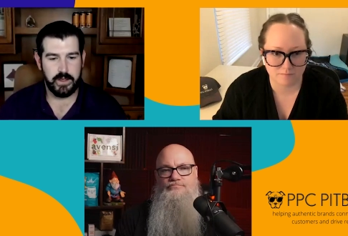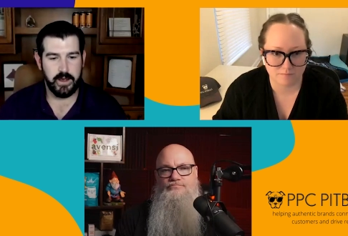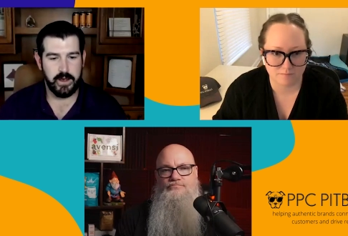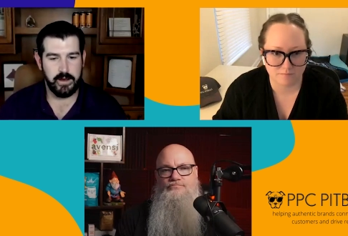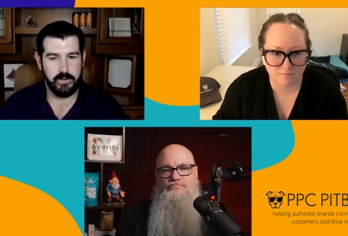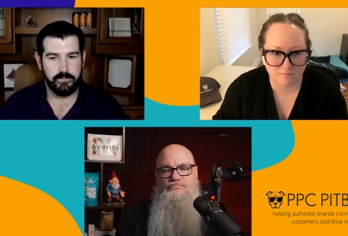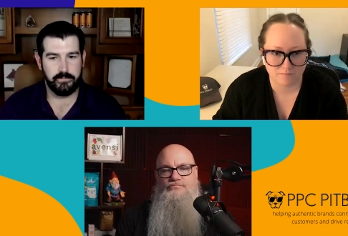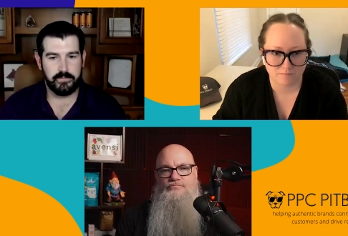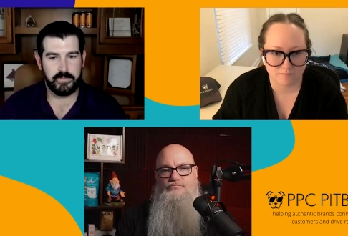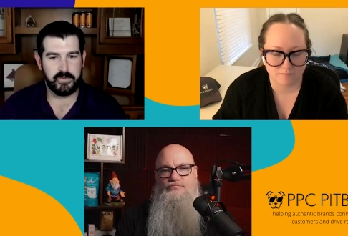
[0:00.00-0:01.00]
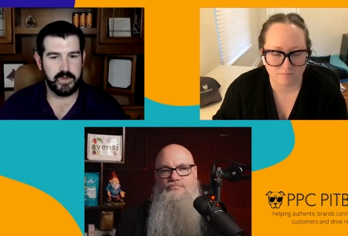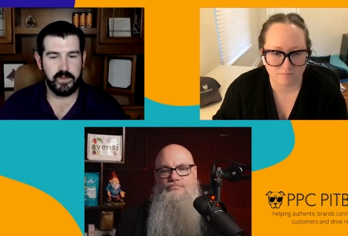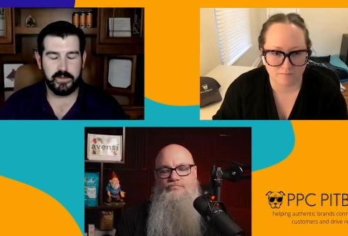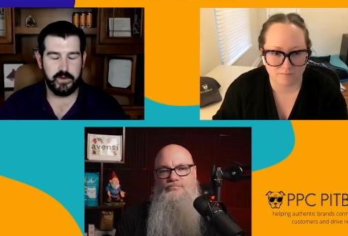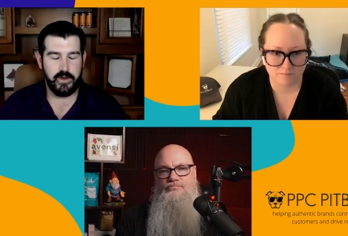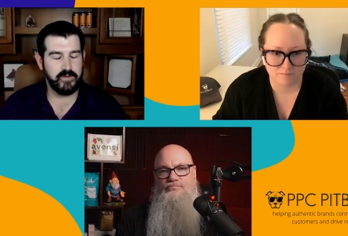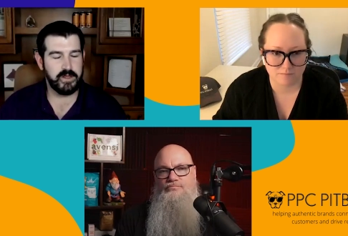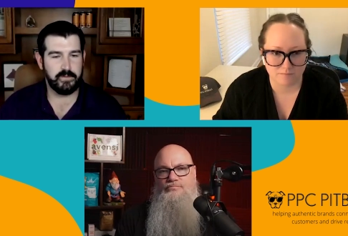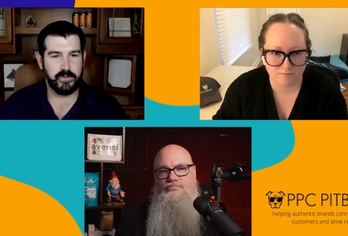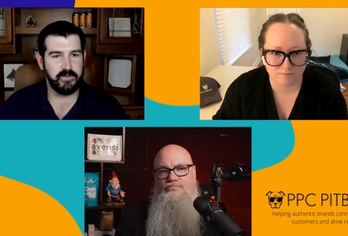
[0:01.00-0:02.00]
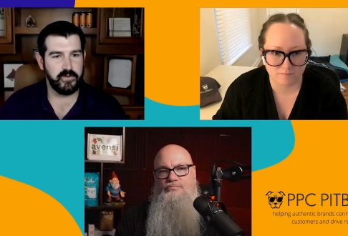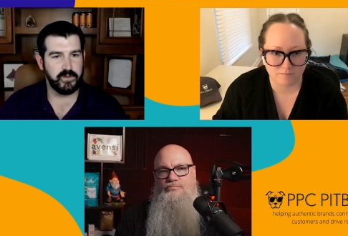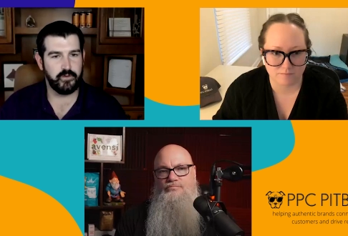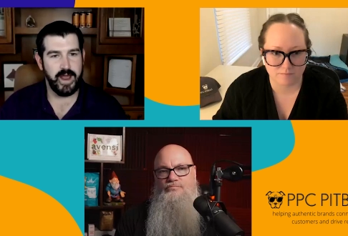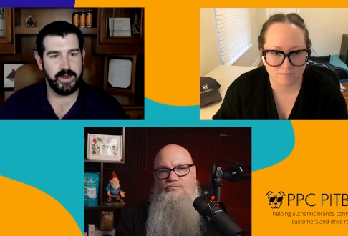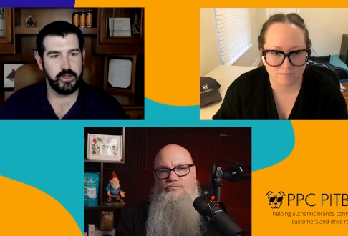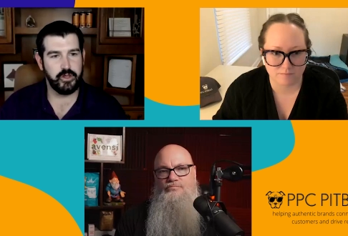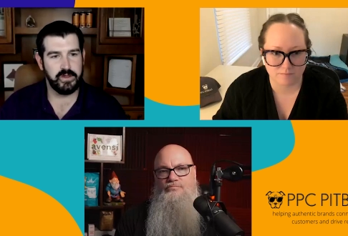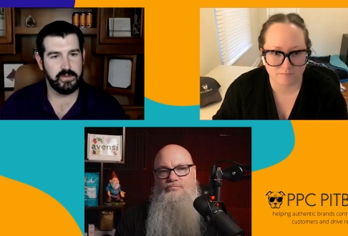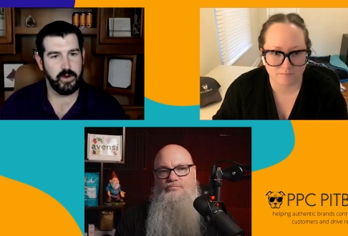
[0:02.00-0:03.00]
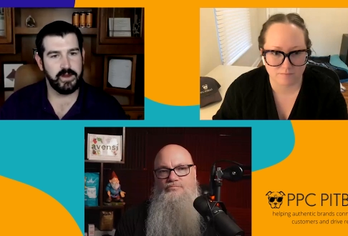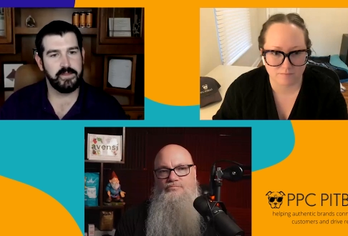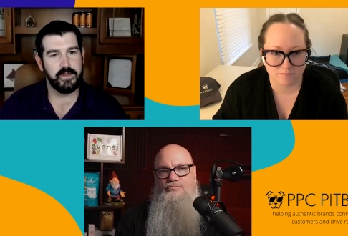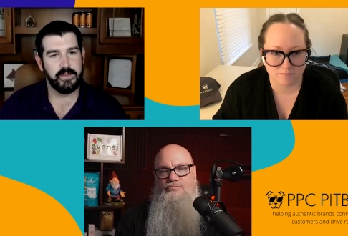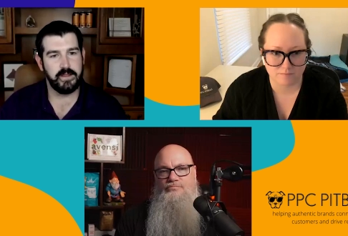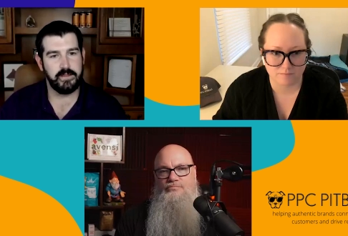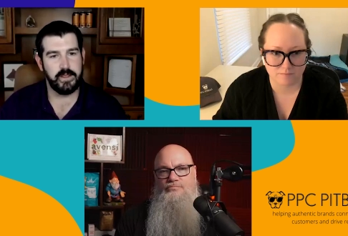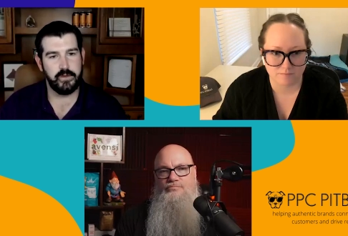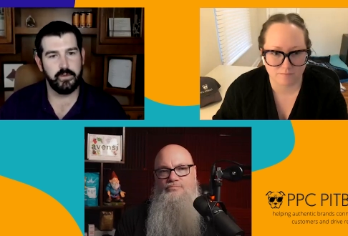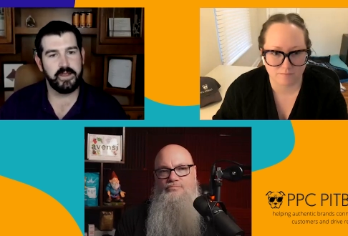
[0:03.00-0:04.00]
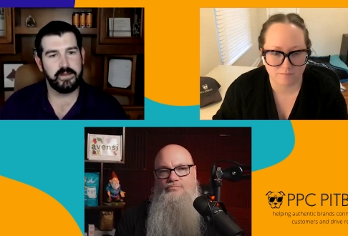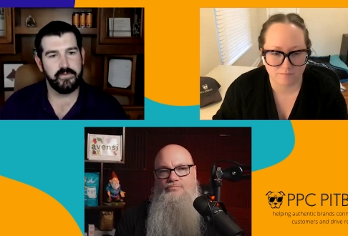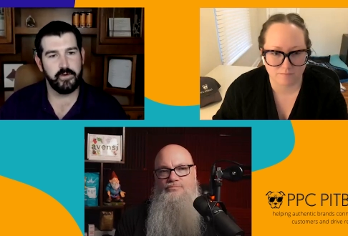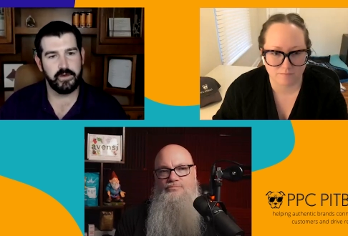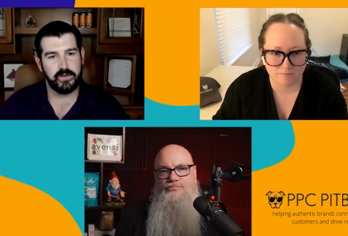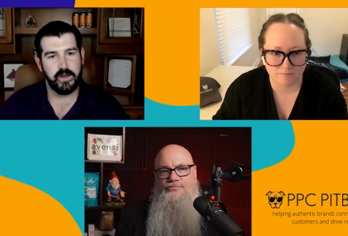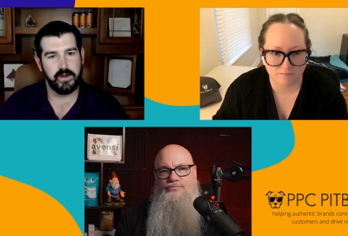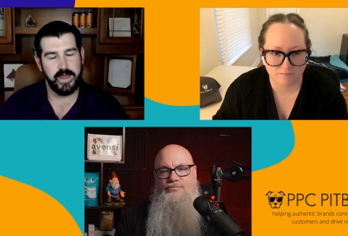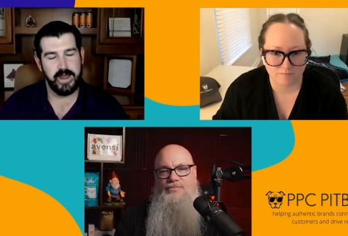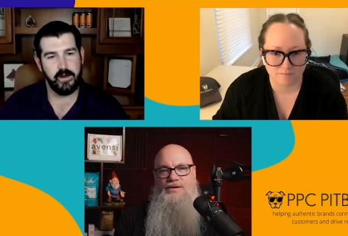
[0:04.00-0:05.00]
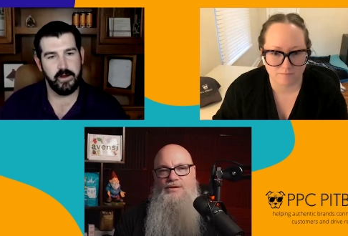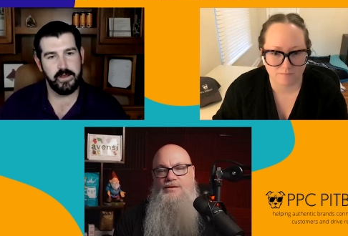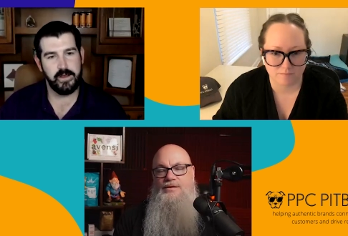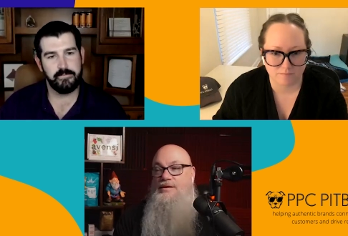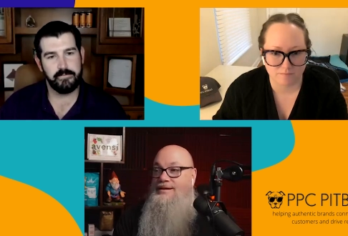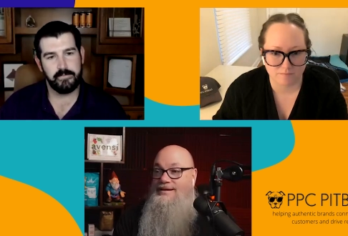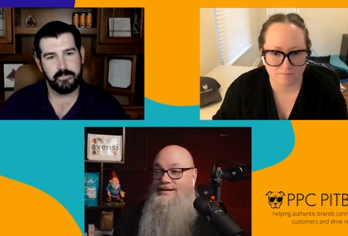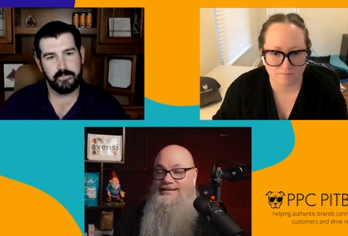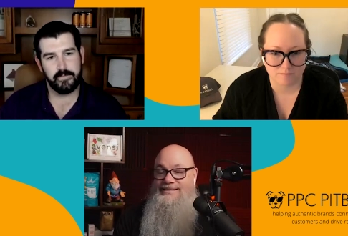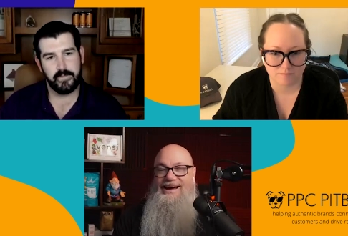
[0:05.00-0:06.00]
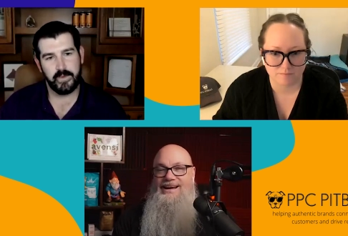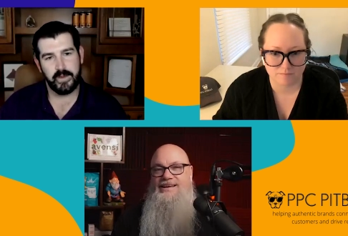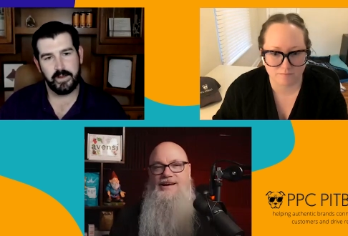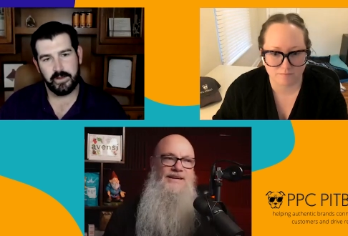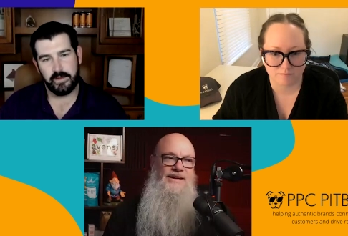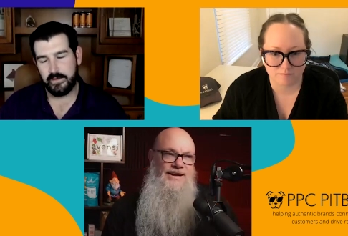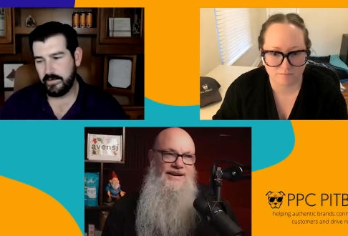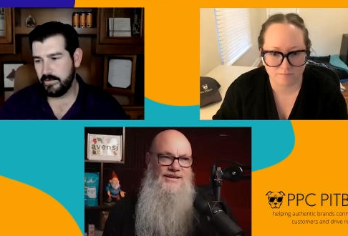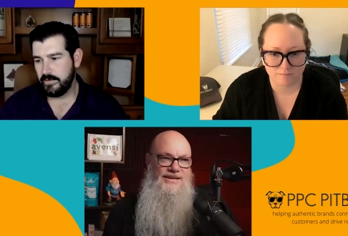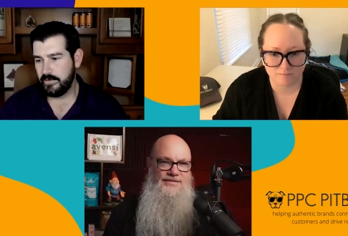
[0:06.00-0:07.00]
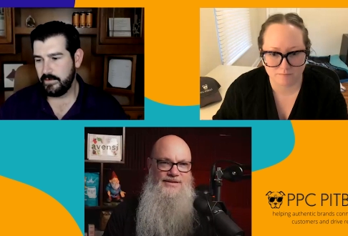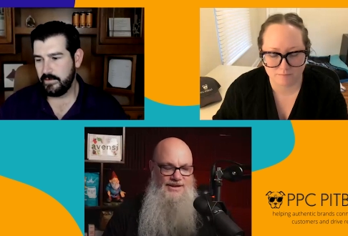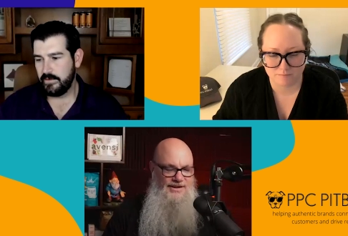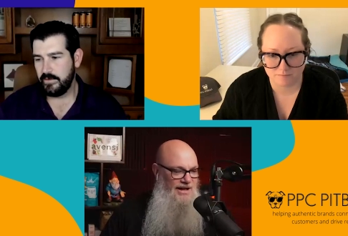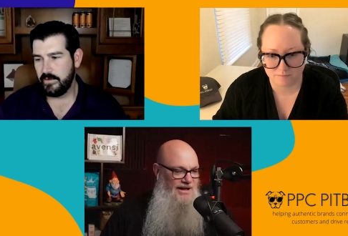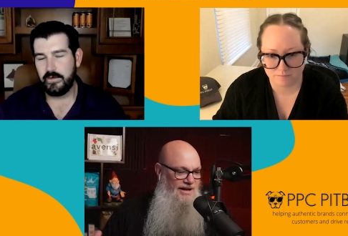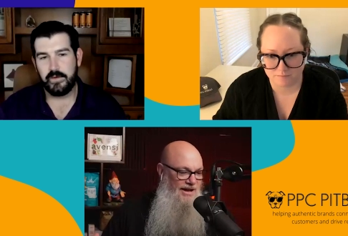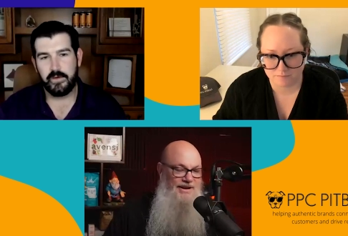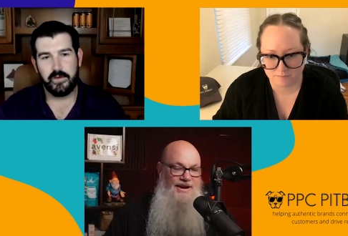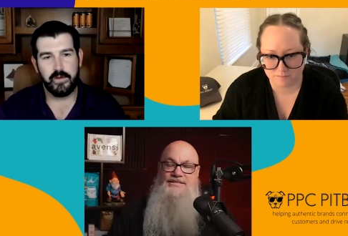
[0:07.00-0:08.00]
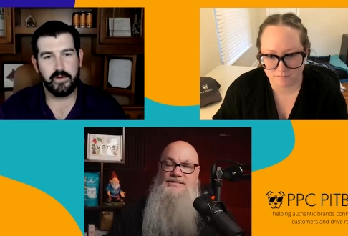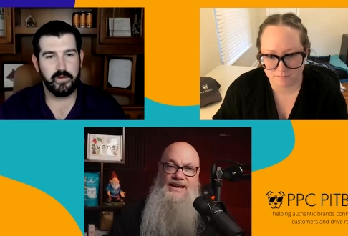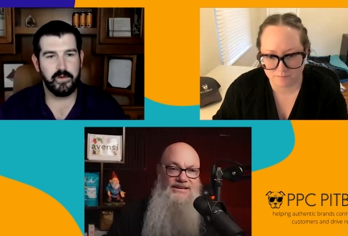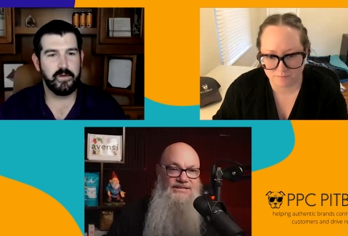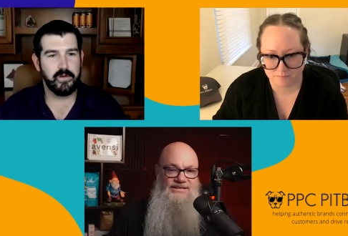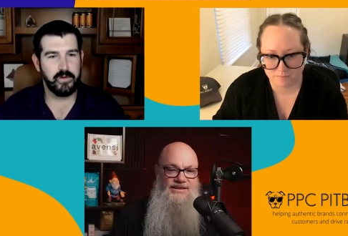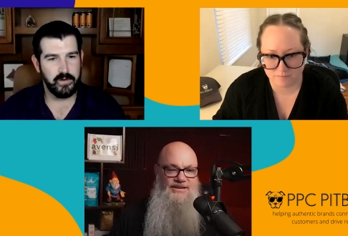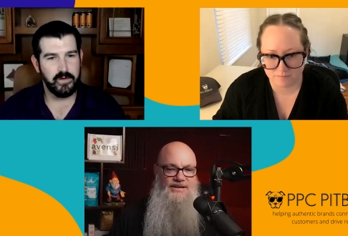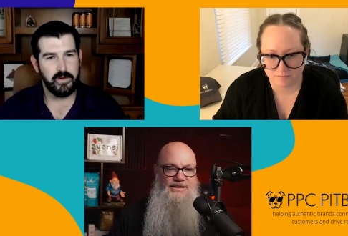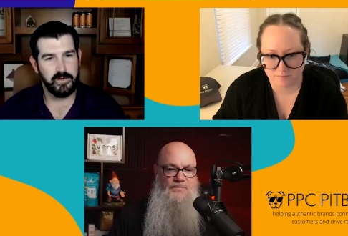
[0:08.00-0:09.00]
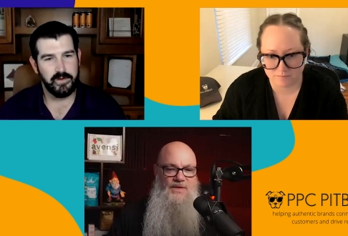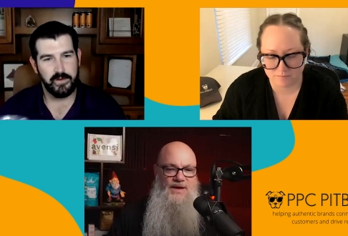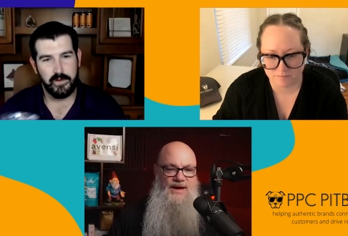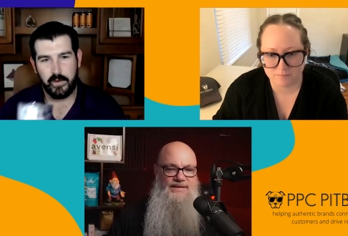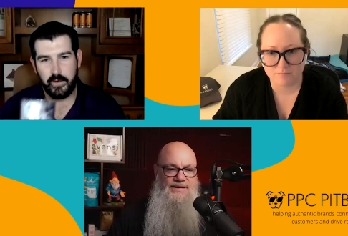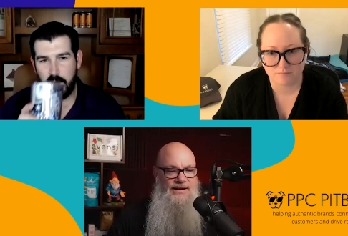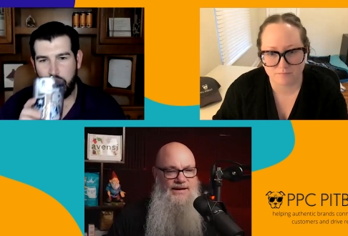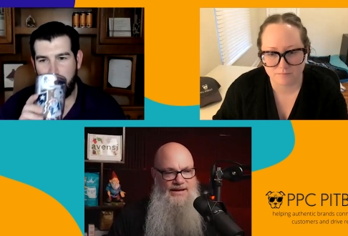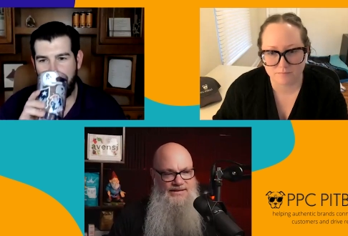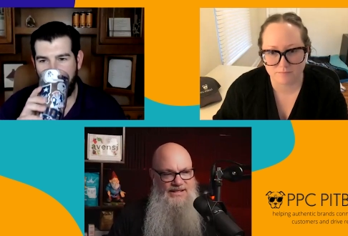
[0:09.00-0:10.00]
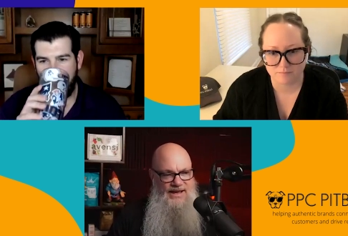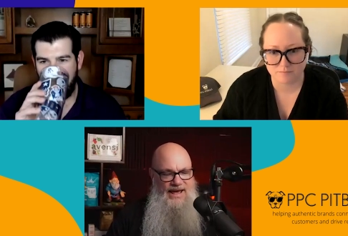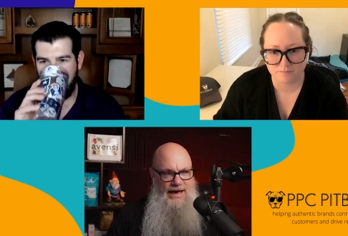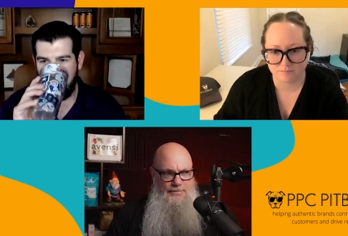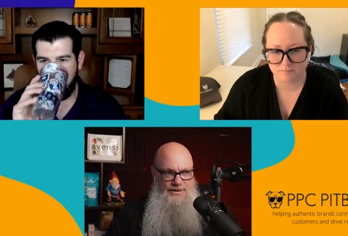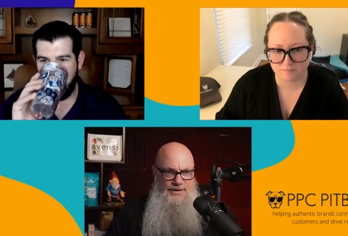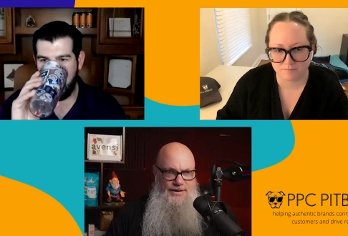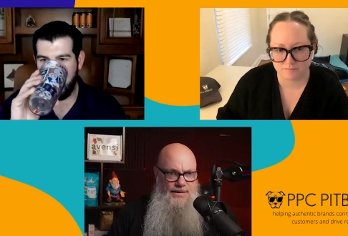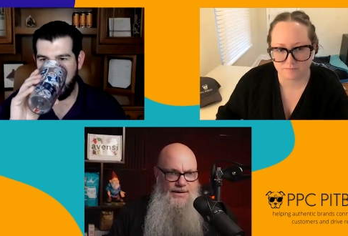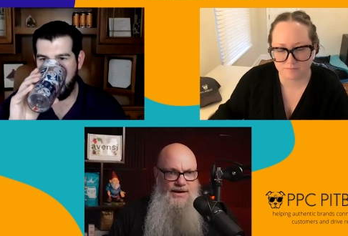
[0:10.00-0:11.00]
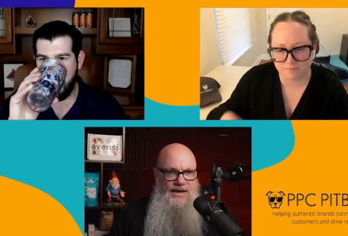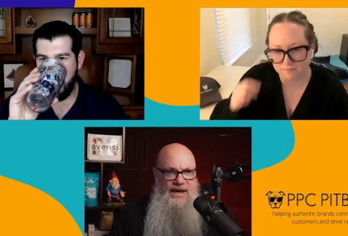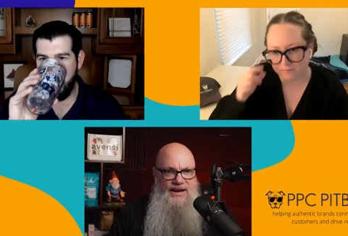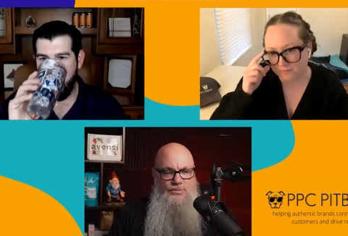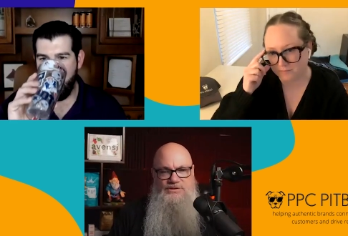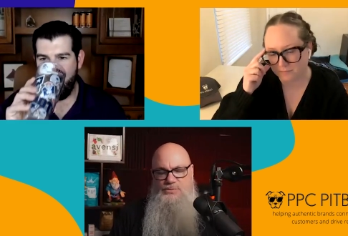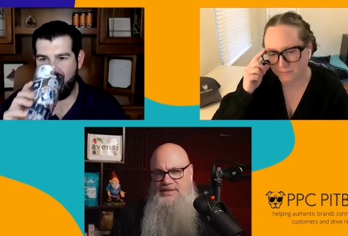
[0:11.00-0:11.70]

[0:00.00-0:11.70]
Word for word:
Speaker 1: Um, tell us, do you have any specific strategies or anything that that you like to focus on in that area?
Speaker 2: Yeah, I, I can actually give you a, a nice case study that uh, that happened, and it was with